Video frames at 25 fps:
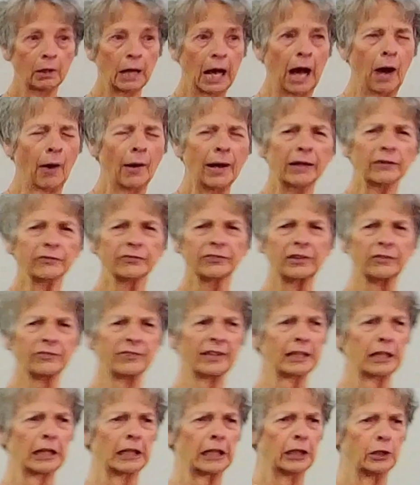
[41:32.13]
How else is
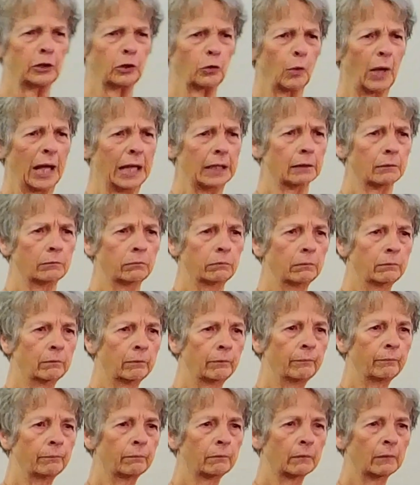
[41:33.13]
he going to do it?
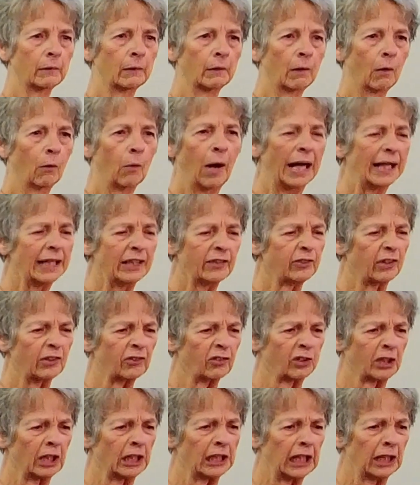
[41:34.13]
Well, he's
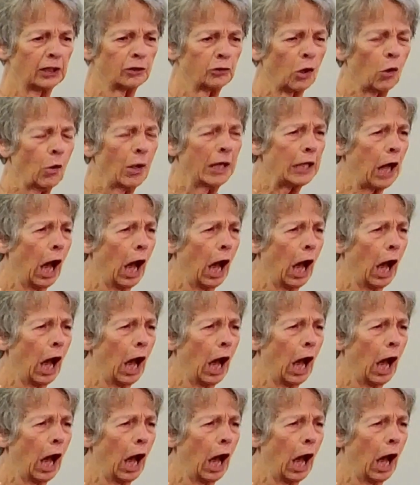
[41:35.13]
just going to do it